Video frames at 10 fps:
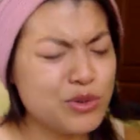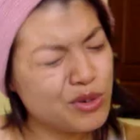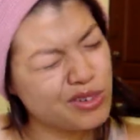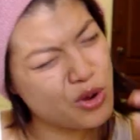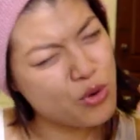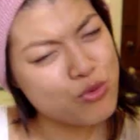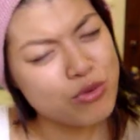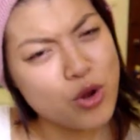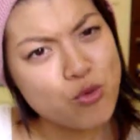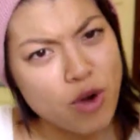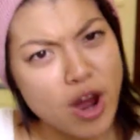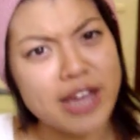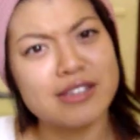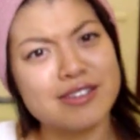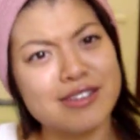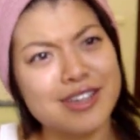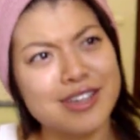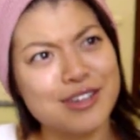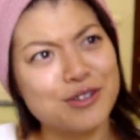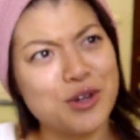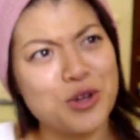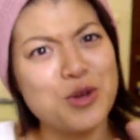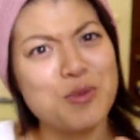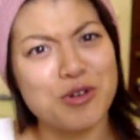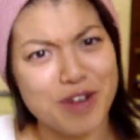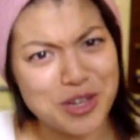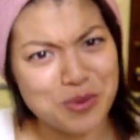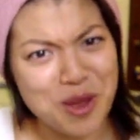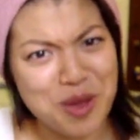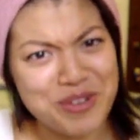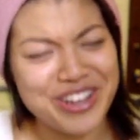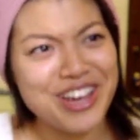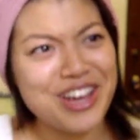no rights, not in a human rights way, but